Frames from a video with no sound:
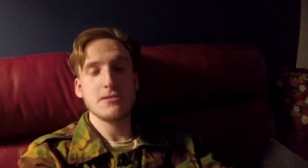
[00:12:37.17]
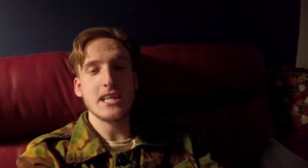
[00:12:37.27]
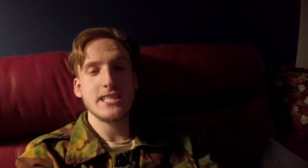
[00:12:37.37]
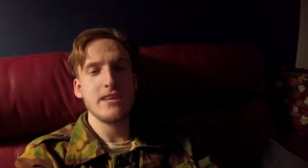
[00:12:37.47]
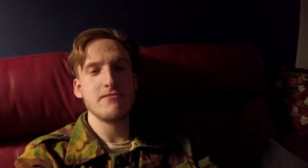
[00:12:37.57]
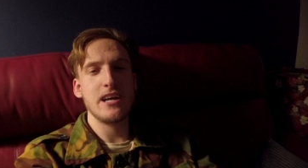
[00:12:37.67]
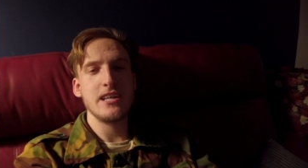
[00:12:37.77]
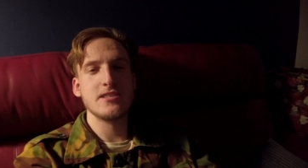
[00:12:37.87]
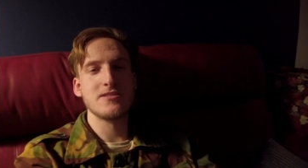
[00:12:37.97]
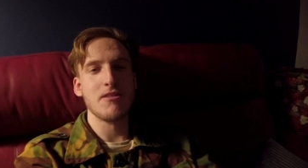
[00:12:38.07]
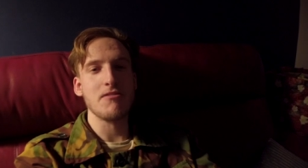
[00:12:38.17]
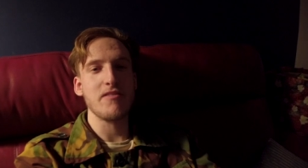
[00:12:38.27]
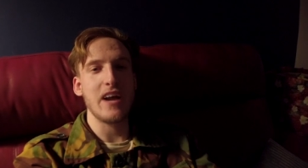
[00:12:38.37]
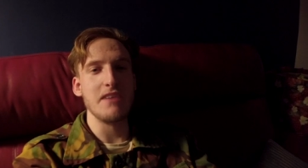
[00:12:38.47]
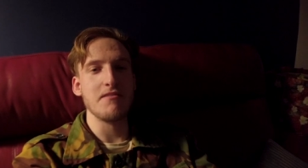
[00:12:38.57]
It was actually a really
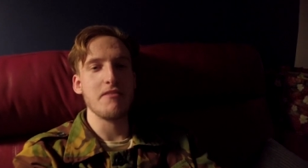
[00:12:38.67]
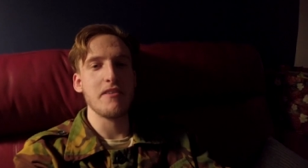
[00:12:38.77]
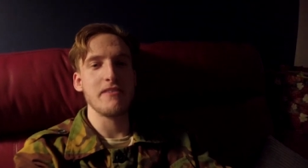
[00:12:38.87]
strong flavour,